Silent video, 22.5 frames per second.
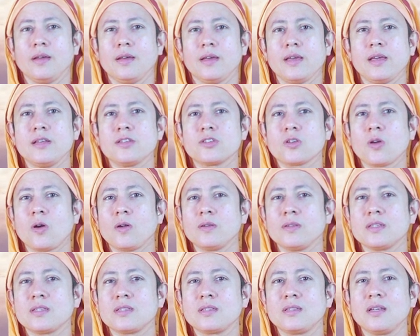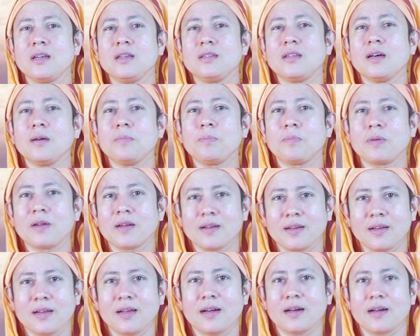He is called the Sthita
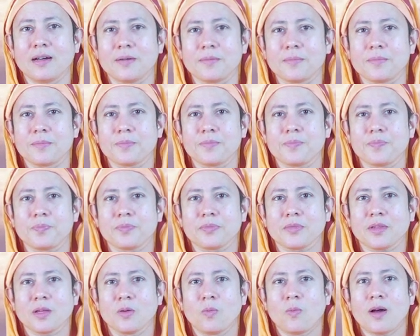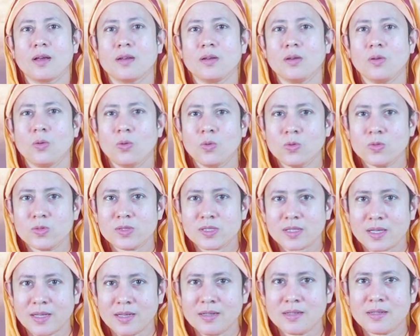Prajna, one
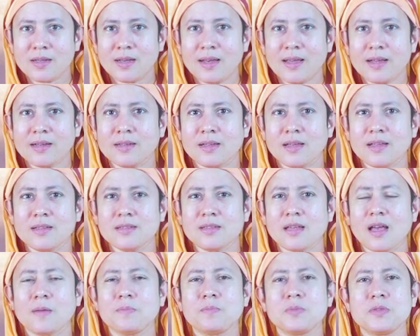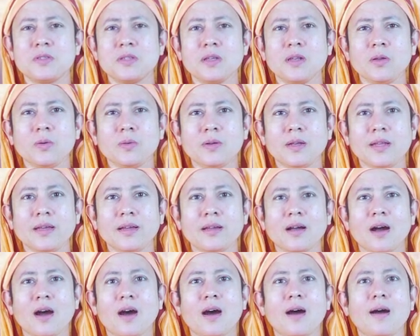whose intellect is absolutely
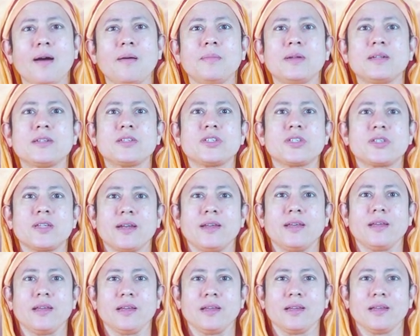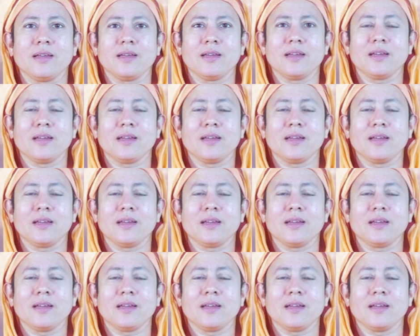calm and steady.